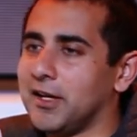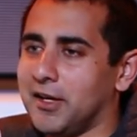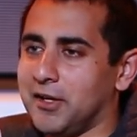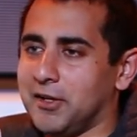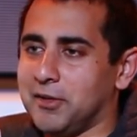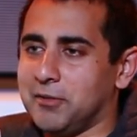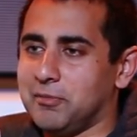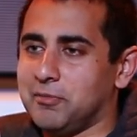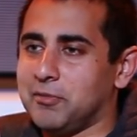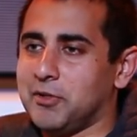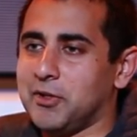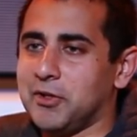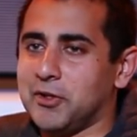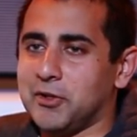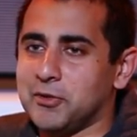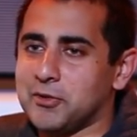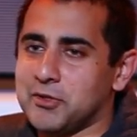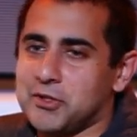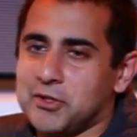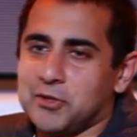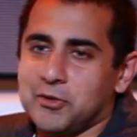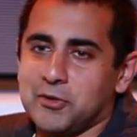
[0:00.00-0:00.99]
You
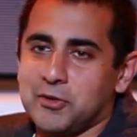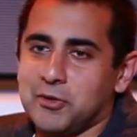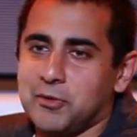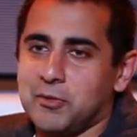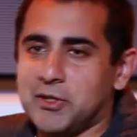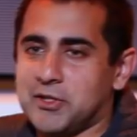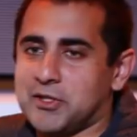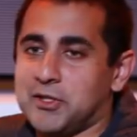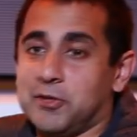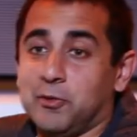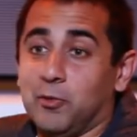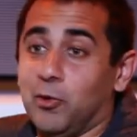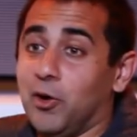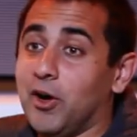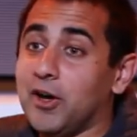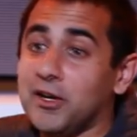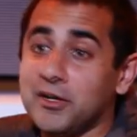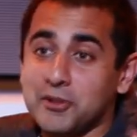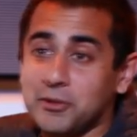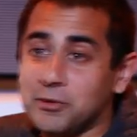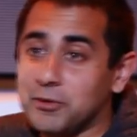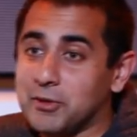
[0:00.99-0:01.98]
know, so you basically
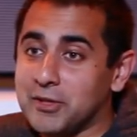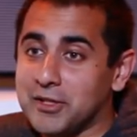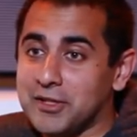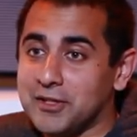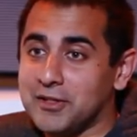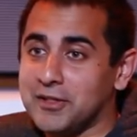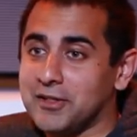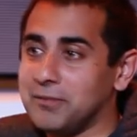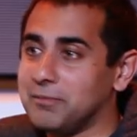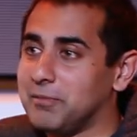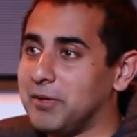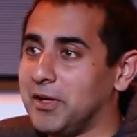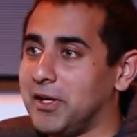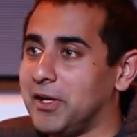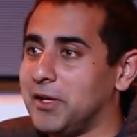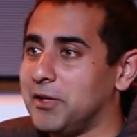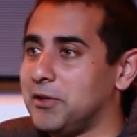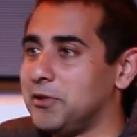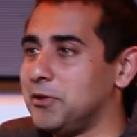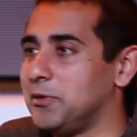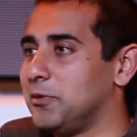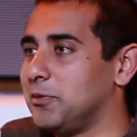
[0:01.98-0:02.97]
want to do it,
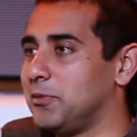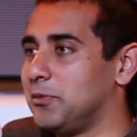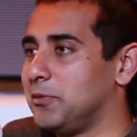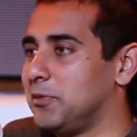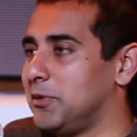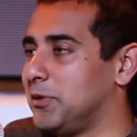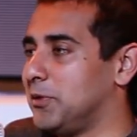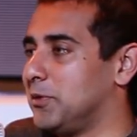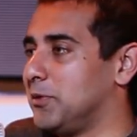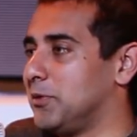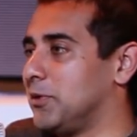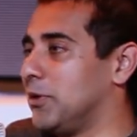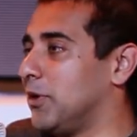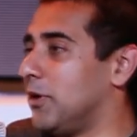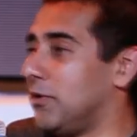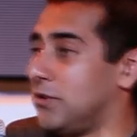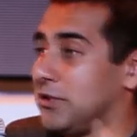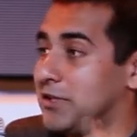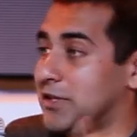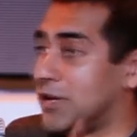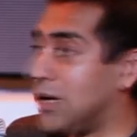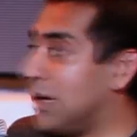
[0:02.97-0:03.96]
but you don't
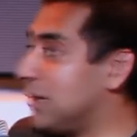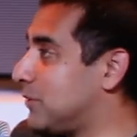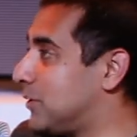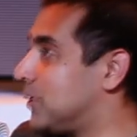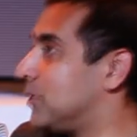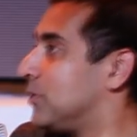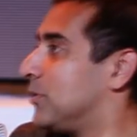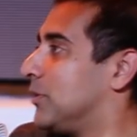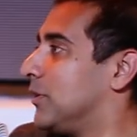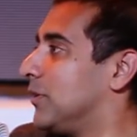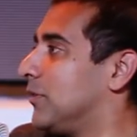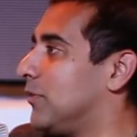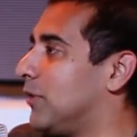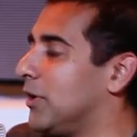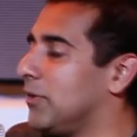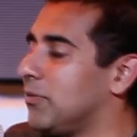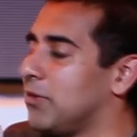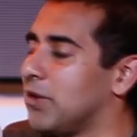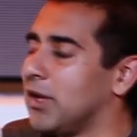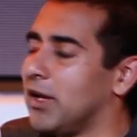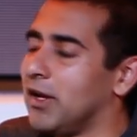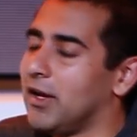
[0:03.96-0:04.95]
have the time to do it, right?